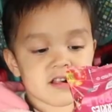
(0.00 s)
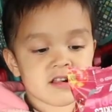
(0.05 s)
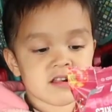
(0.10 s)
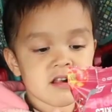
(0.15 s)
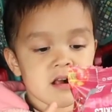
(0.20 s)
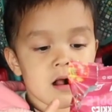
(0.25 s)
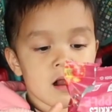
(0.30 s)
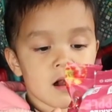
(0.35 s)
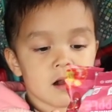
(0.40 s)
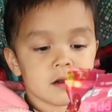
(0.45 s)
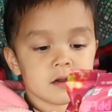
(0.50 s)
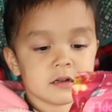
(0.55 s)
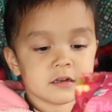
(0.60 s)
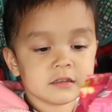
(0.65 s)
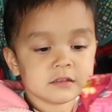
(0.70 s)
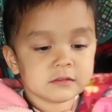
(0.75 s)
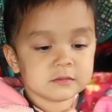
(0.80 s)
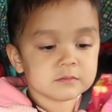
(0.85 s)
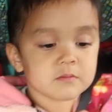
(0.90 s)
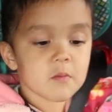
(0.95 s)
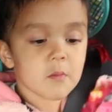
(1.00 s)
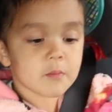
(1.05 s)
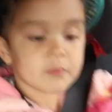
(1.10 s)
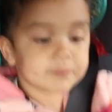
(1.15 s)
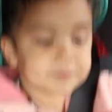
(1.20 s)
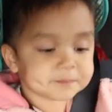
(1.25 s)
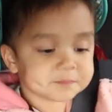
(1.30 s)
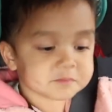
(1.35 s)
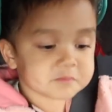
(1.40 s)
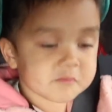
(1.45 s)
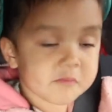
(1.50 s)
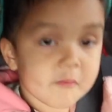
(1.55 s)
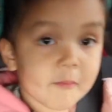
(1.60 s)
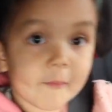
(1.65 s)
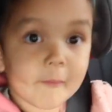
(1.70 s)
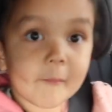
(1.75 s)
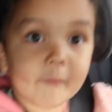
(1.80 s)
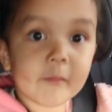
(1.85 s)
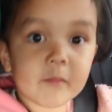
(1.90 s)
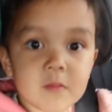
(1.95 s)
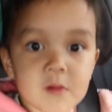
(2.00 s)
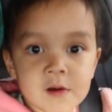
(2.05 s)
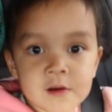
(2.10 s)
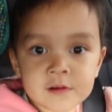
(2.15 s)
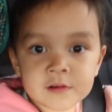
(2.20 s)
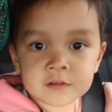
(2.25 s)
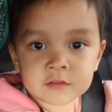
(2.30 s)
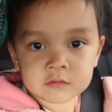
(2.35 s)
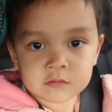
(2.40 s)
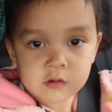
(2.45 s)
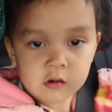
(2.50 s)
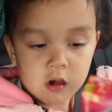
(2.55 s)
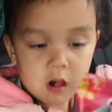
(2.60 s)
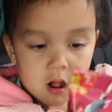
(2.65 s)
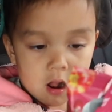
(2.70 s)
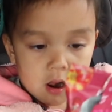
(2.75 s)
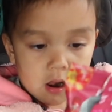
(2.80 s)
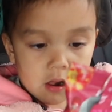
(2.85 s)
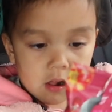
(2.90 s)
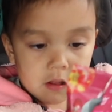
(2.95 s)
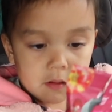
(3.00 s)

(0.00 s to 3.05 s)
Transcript: Fruit bites, and those will probably be gone in the next 30